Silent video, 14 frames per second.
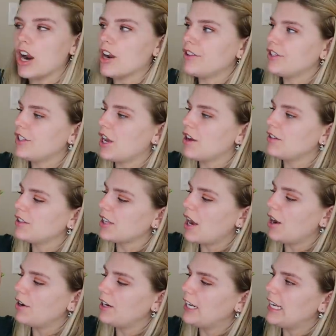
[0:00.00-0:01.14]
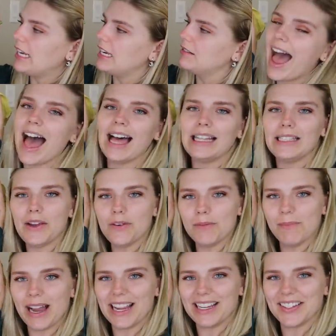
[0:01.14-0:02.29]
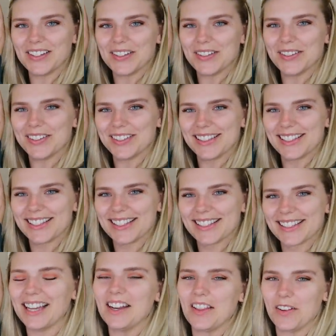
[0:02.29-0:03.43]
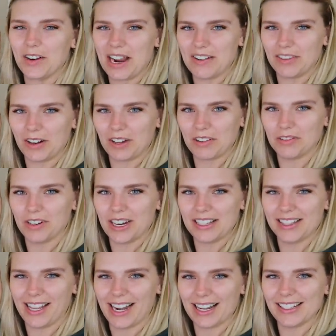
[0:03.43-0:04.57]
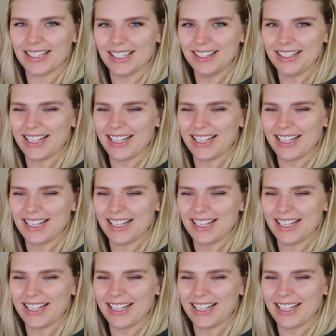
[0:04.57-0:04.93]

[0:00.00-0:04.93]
Earth Tons Only. Hello, my dudes. Another ironic phrase that I still